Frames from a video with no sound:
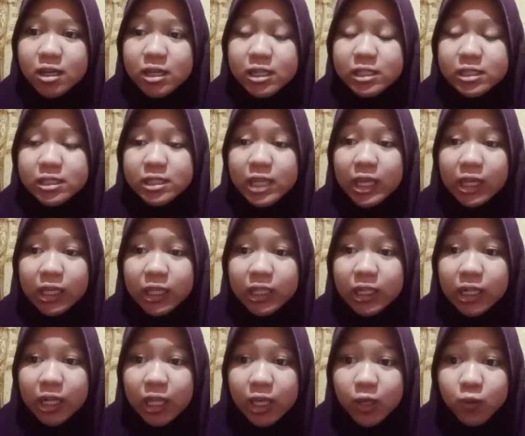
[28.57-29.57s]
a
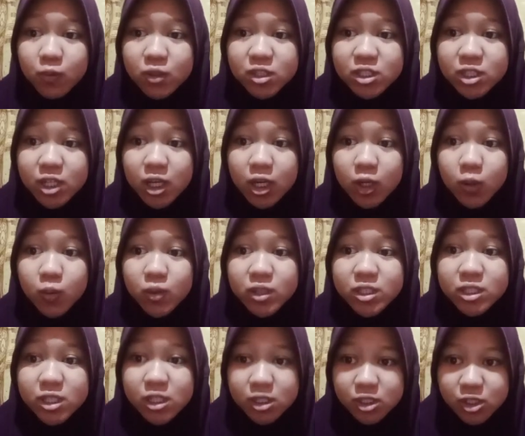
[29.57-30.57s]
second language
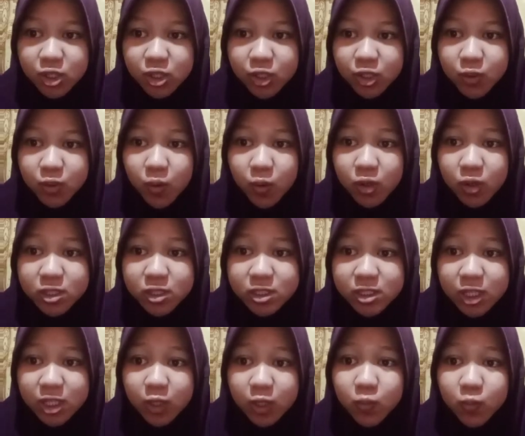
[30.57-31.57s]
acquisition or
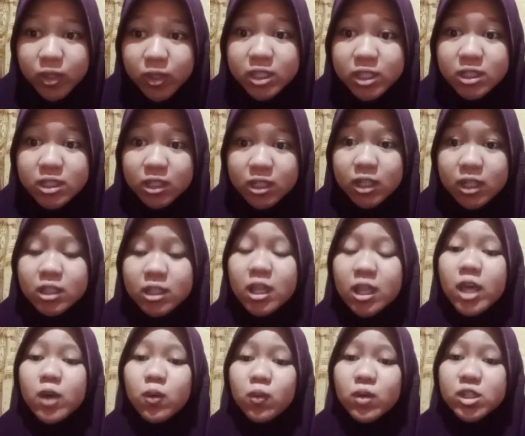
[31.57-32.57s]
sequential
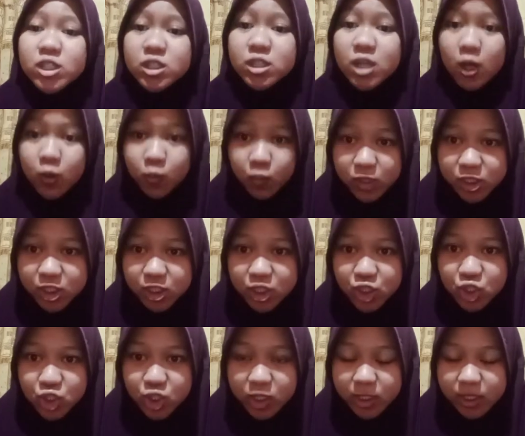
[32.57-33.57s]
language
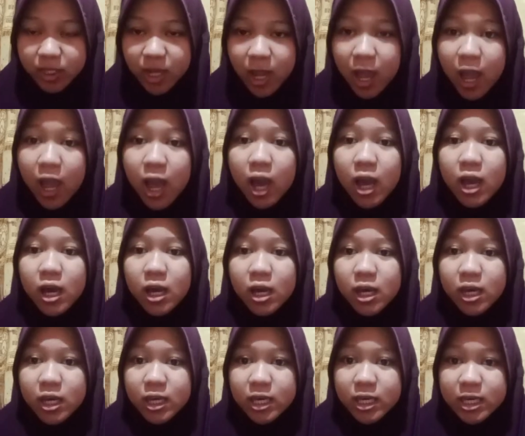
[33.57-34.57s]
acquisition
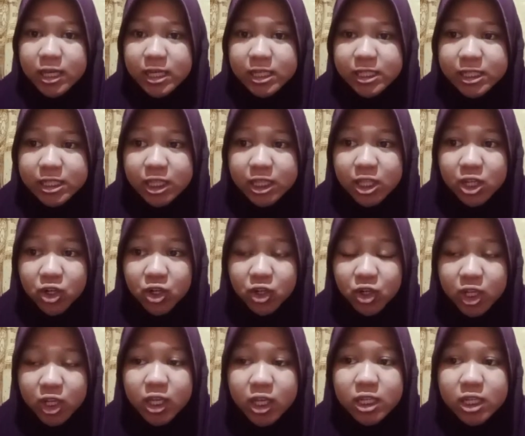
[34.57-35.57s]
as
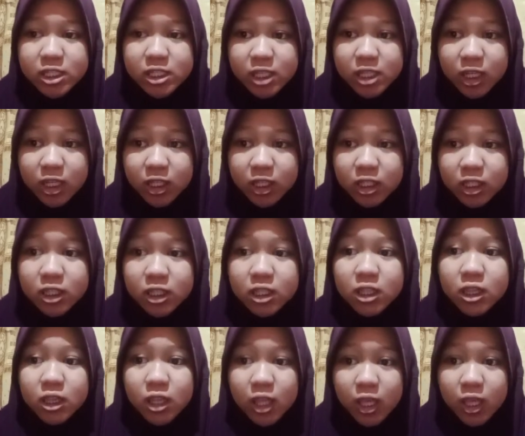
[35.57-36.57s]
learning a second
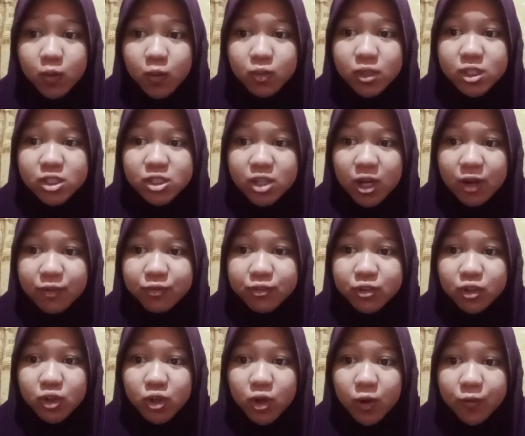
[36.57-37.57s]
language
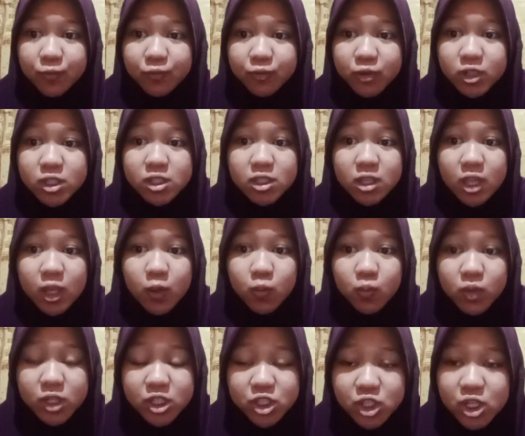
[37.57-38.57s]
after a first
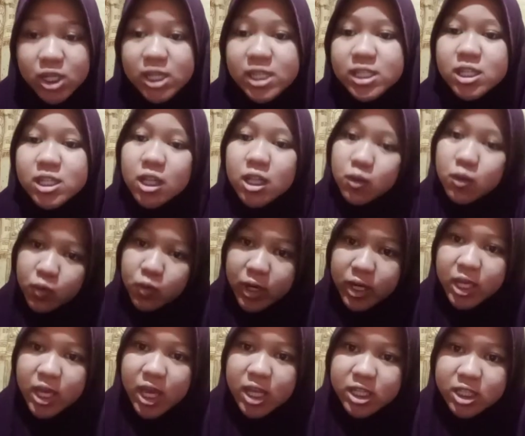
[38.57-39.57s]
language is
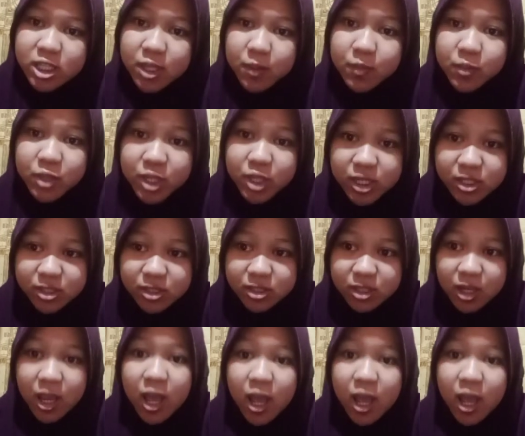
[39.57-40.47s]
already established.